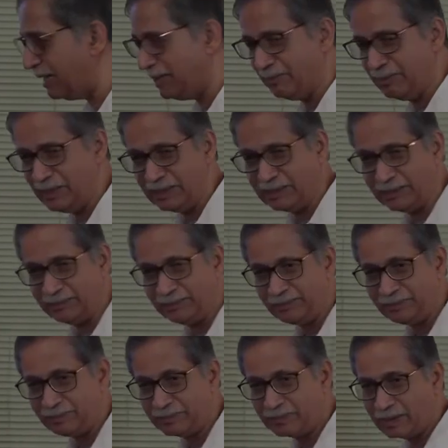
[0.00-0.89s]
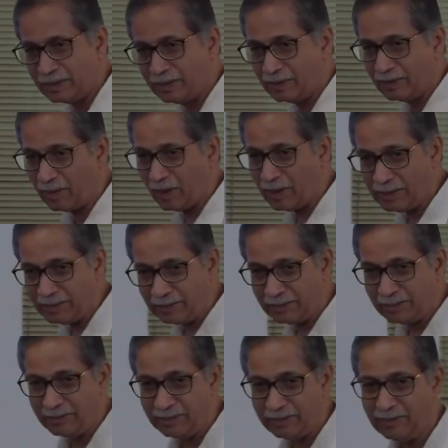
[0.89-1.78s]
element. Got it?
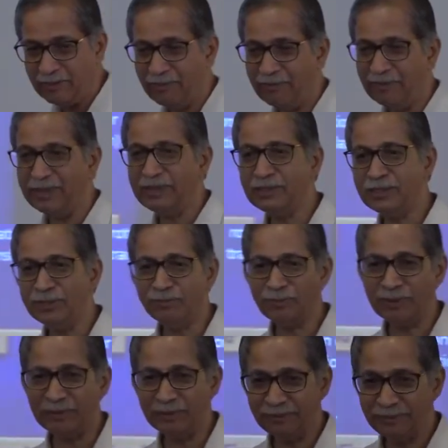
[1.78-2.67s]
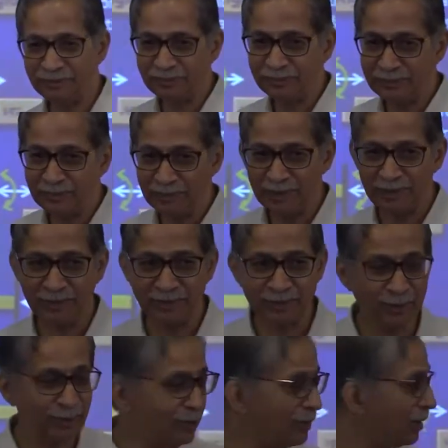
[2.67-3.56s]
Very simple.
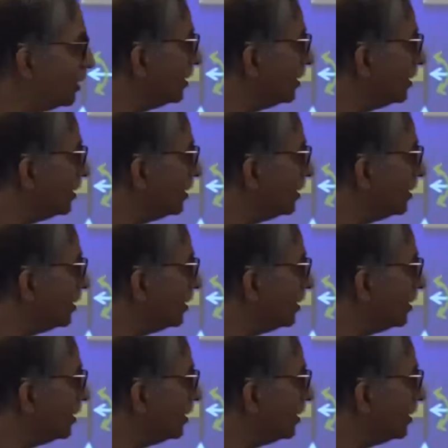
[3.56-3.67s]
So